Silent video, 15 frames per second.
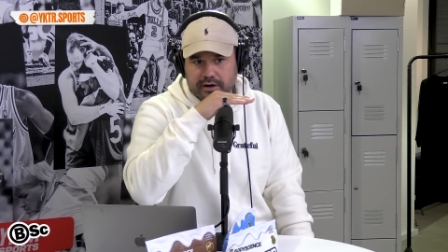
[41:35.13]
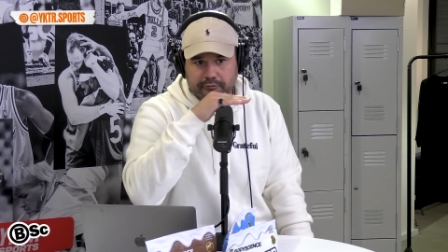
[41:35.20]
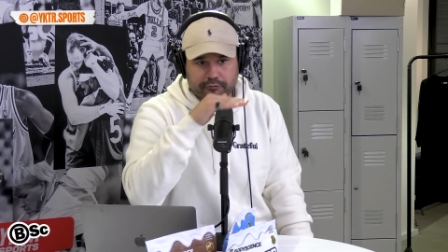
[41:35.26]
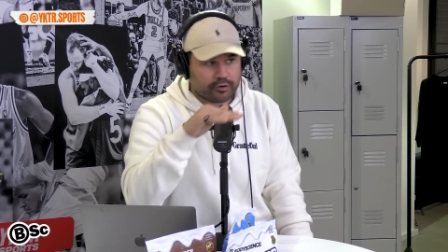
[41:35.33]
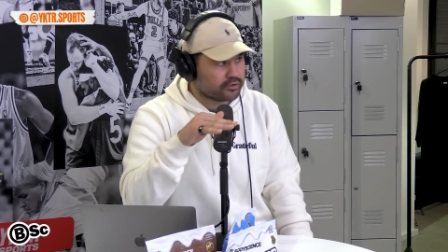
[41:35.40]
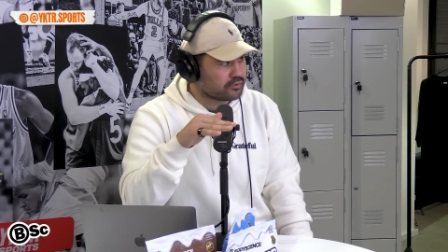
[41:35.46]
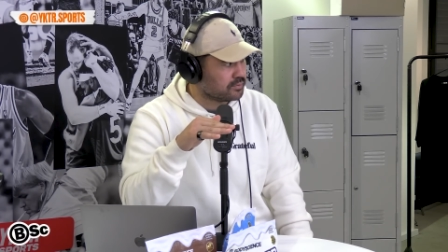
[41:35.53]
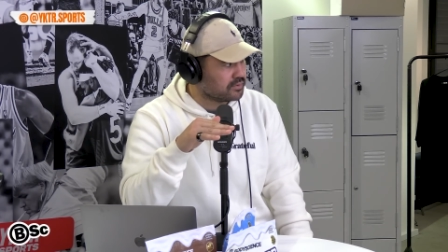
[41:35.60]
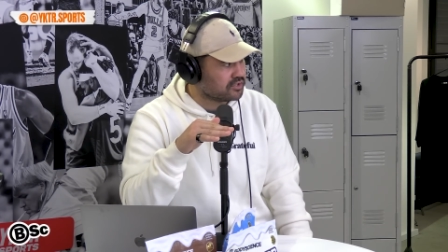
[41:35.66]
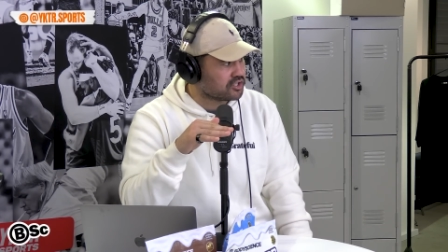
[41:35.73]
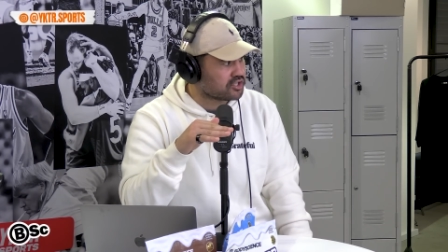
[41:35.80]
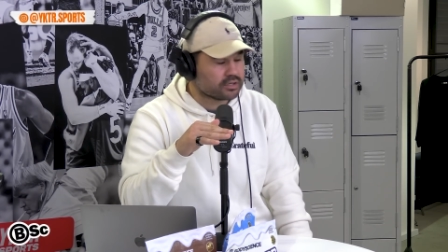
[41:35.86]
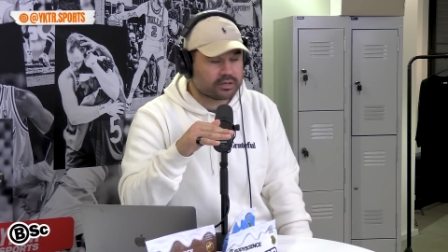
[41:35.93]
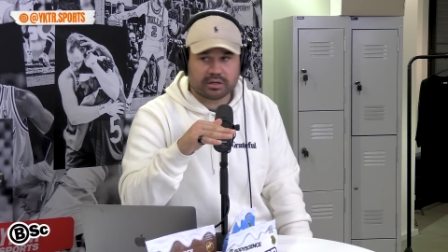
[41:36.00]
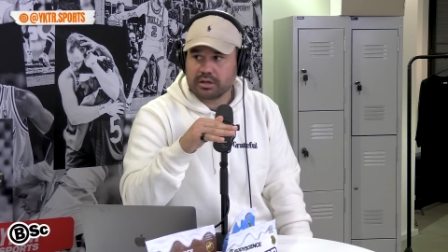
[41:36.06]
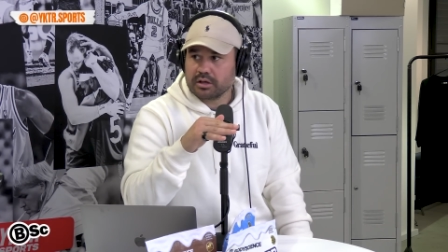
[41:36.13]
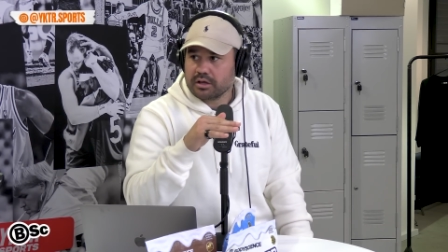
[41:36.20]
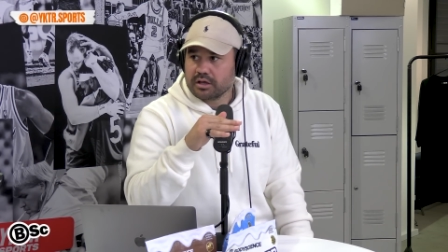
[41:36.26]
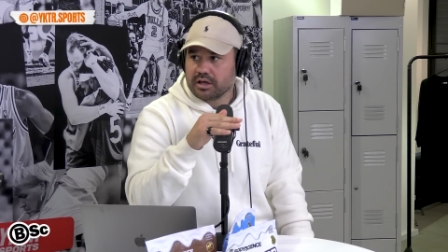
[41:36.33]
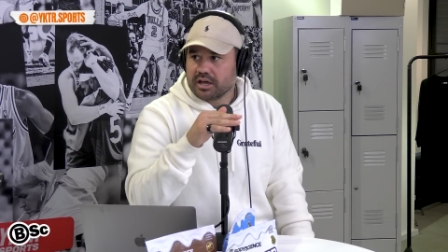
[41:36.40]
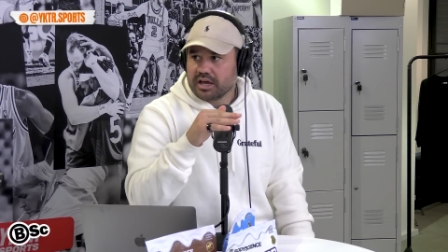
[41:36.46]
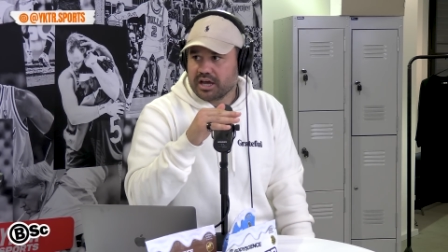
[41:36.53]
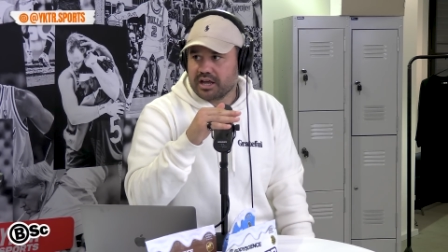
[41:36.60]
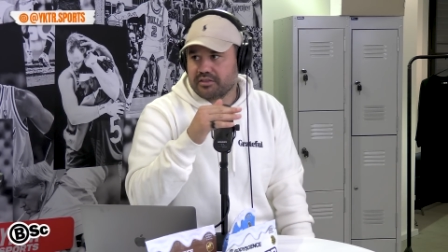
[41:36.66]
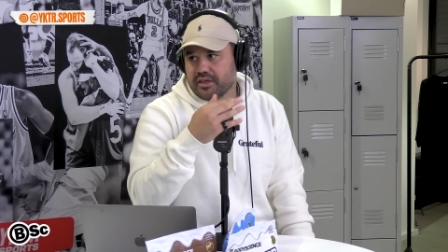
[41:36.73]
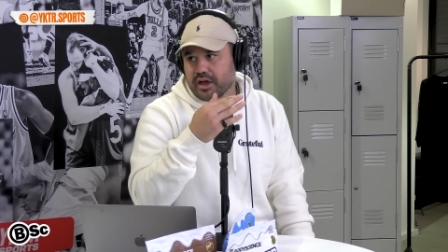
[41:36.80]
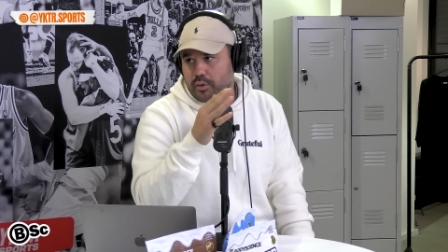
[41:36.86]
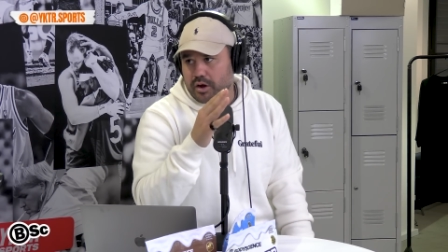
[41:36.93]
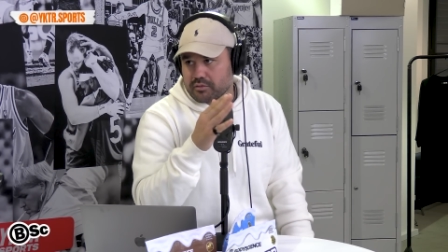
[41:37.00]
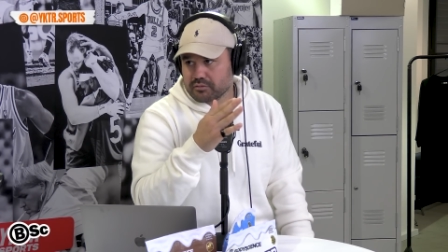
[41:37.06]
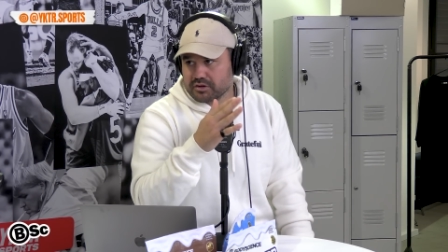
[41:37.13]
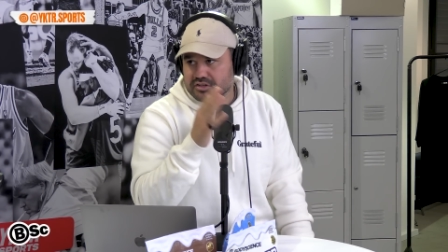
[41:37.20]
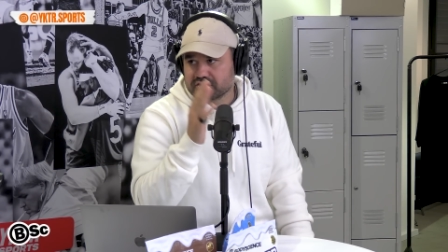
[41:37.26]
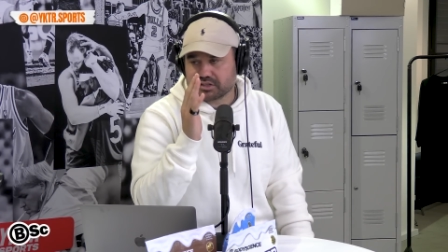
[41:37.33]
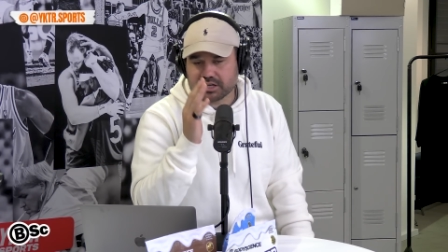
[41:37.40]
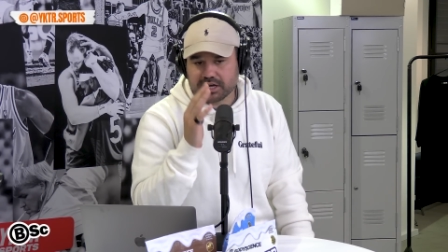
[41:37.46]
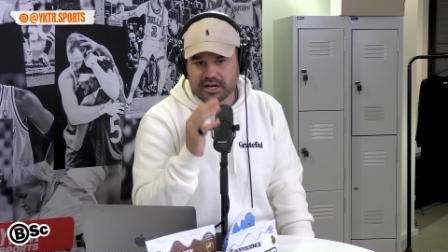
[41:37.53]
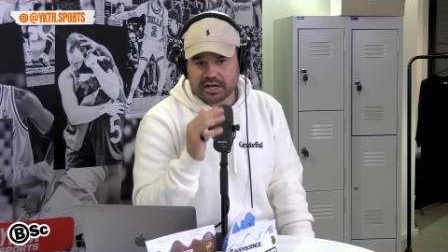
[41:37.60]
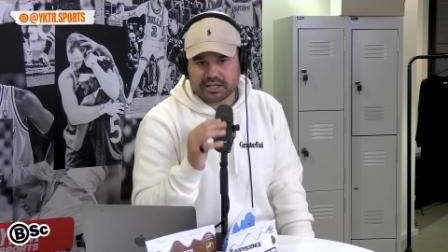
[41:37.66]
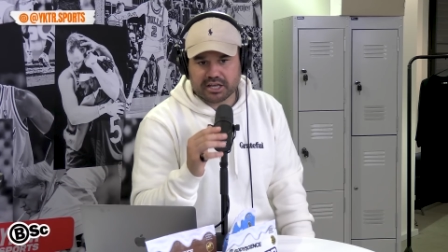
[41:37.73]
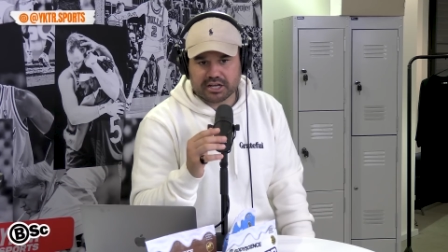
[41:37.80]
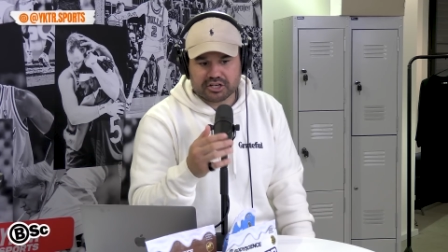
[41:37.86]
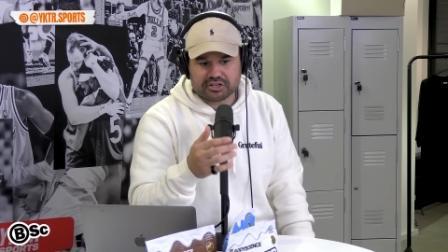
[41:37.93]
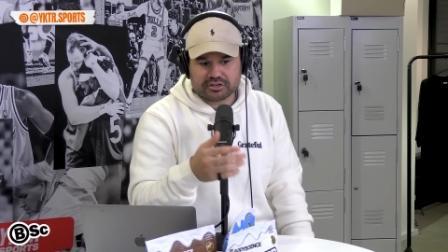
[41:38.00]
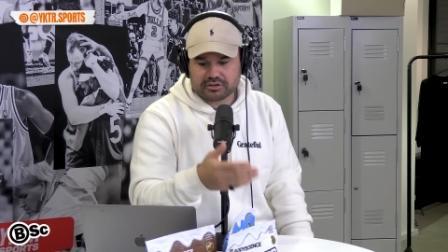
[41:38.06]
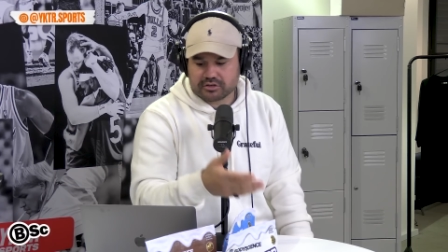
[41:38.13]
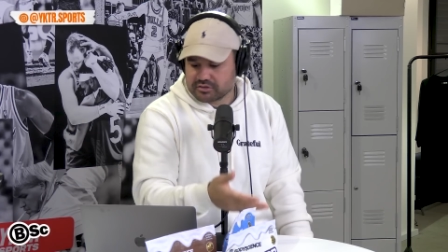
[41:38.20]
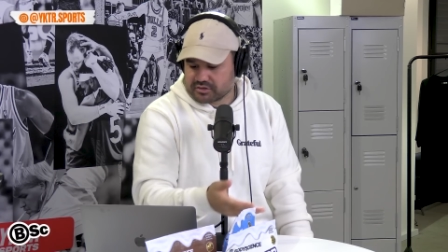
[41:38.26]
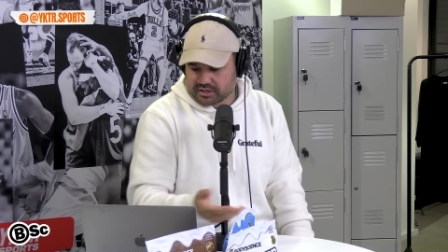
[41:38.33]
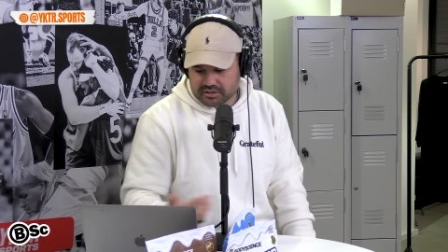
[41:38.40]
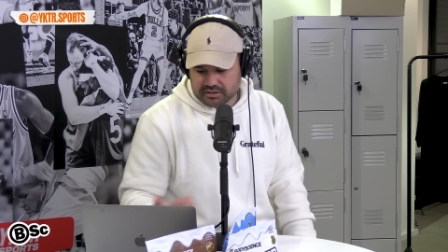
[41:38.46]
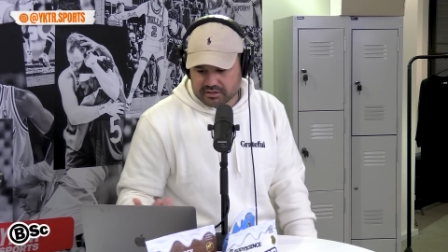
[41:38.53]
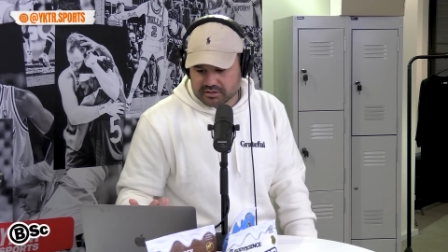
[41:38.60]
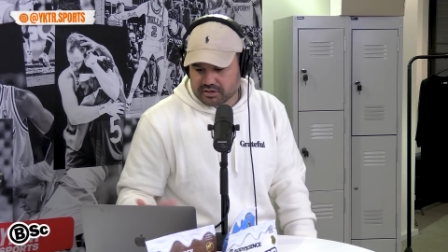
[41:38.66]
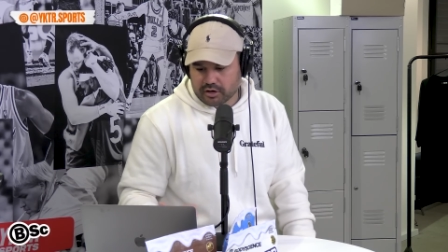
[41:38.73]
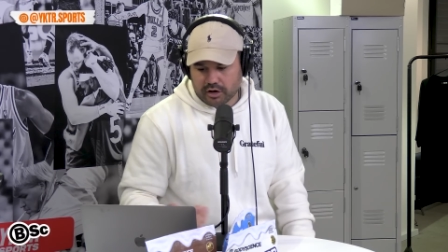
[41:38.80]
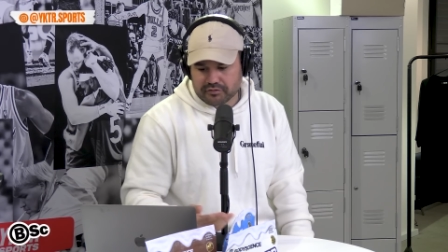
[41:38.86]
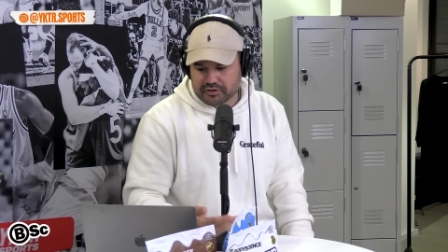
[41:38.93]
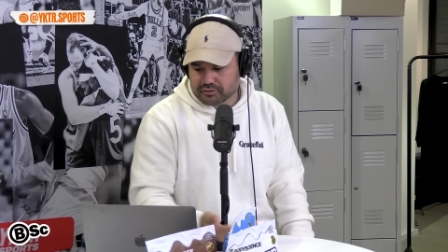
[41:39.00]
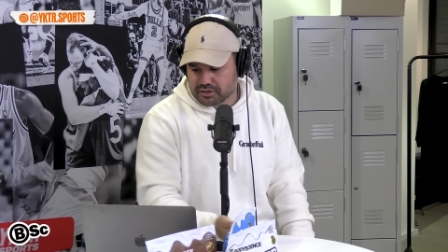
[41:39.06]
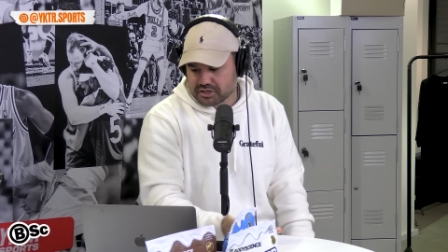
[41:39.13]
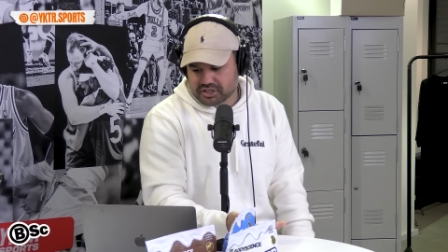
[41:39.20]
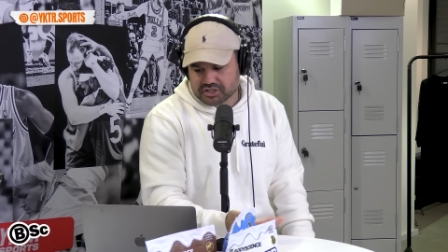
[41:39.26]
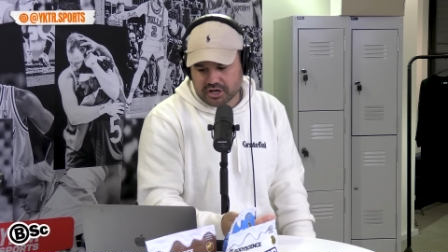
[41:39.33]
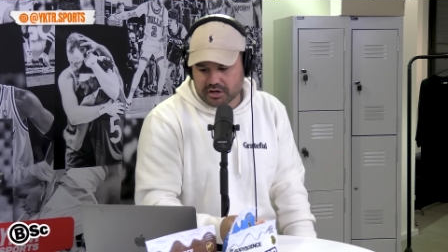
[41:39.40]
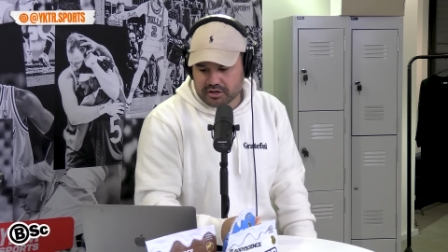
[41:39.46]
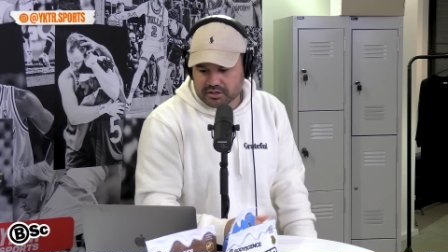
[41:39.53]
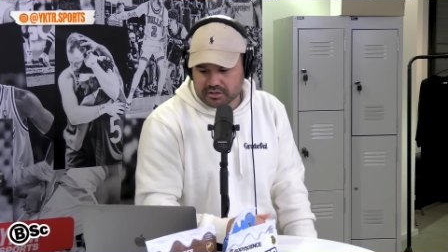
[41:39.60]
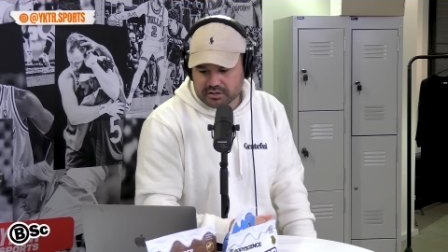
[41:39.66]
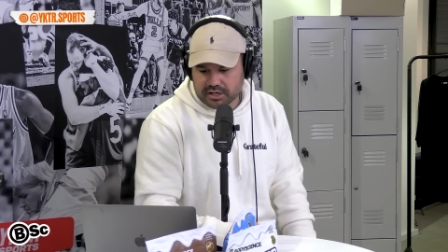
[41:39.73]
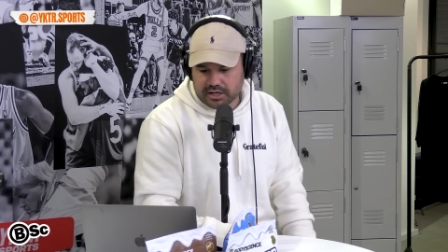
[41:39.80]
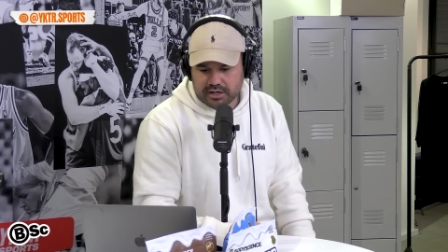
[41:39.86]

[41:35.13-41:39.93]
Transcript: first position and they won't risk getting injured because Ivan's already shown it.